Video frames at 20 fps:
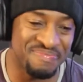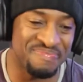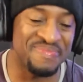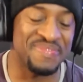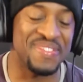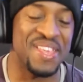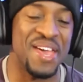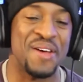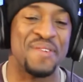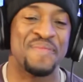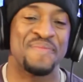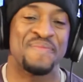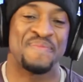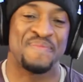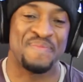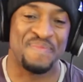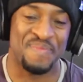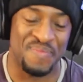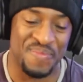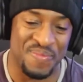But
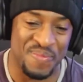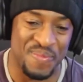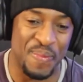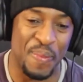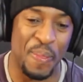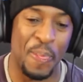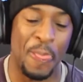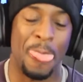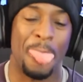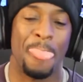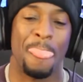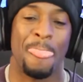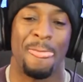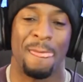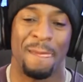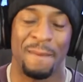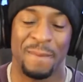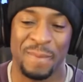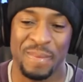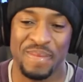now they're getting
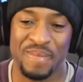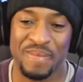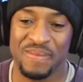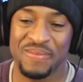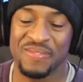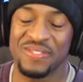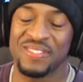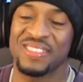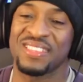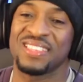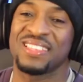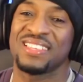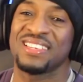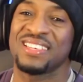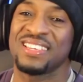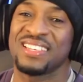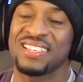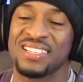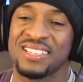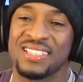mixed
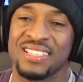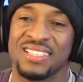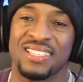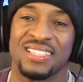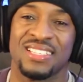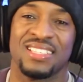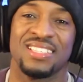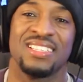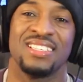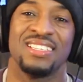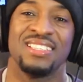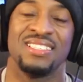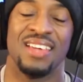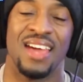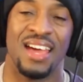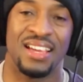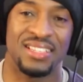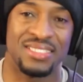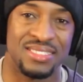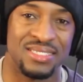reviews. Okay,
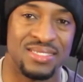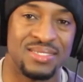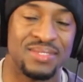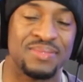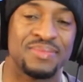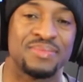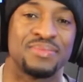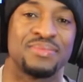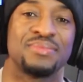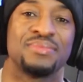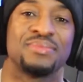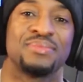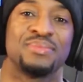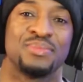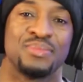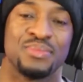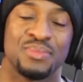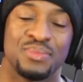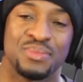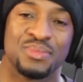they're not even
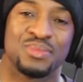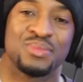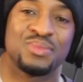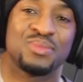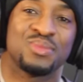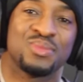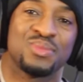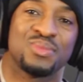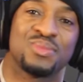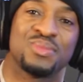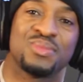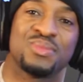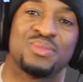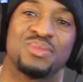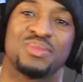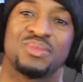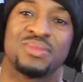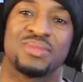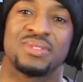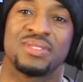averaging a
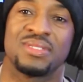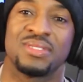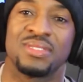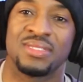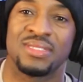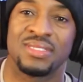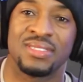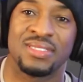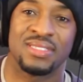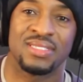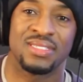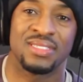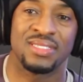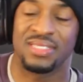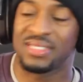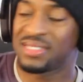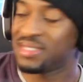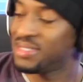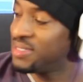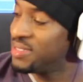9. They're
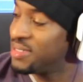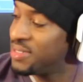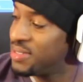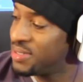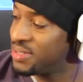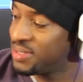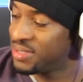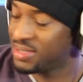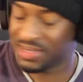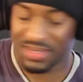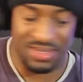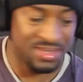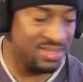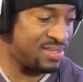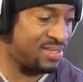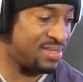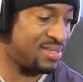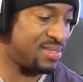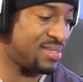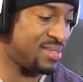averaging less than a 9.
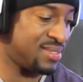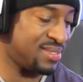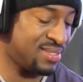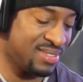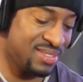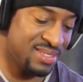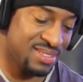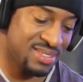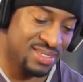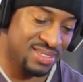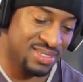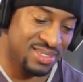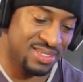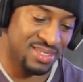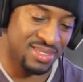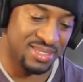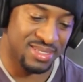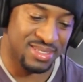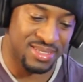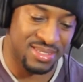These AAA
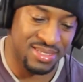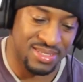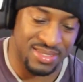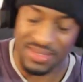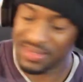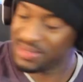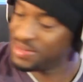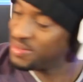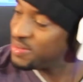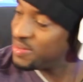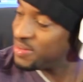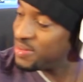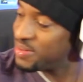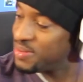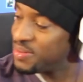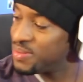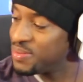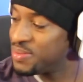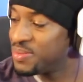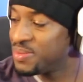games
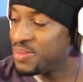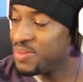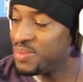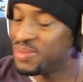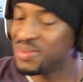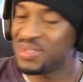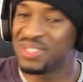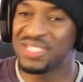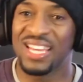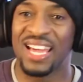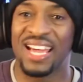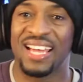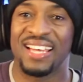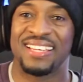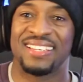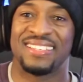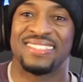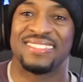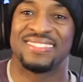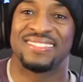that people had to buy
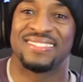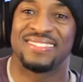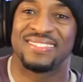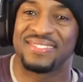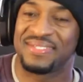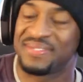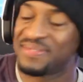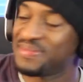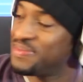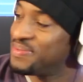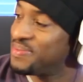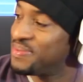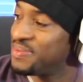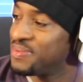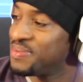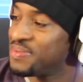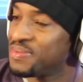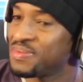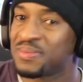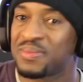an Xbox for
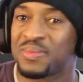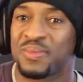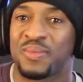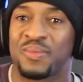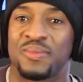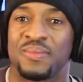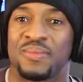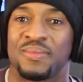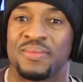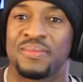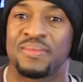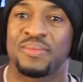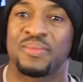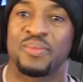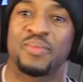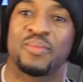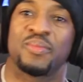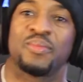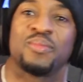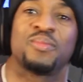
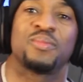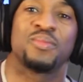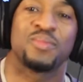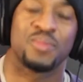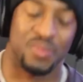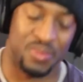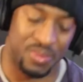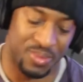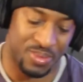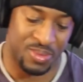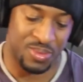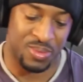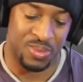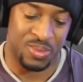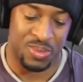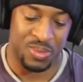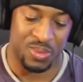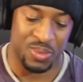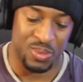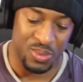aren't performing
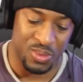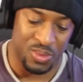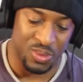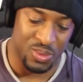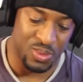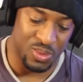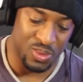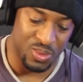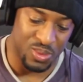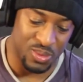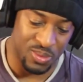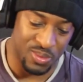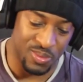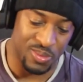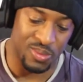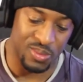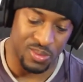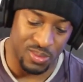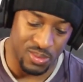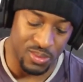that well this
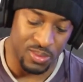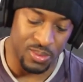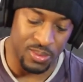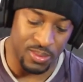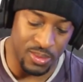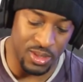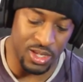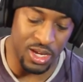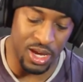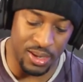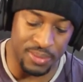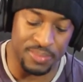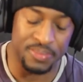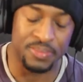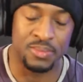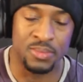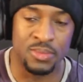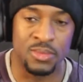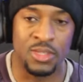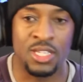generation. The only thing that's
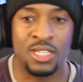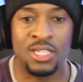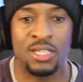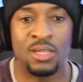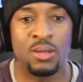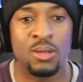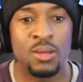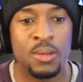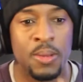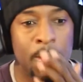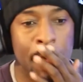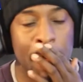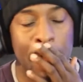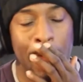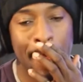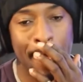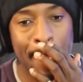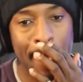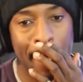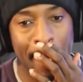performing well is
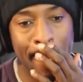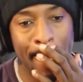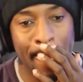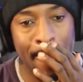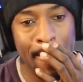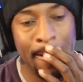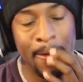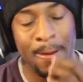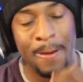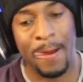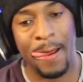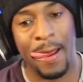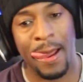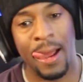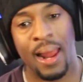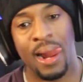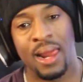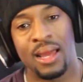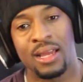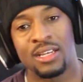the Forza,
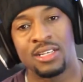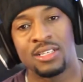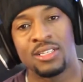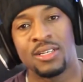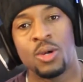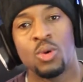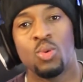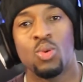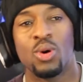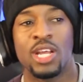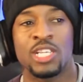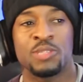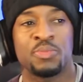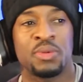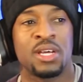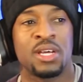and that's just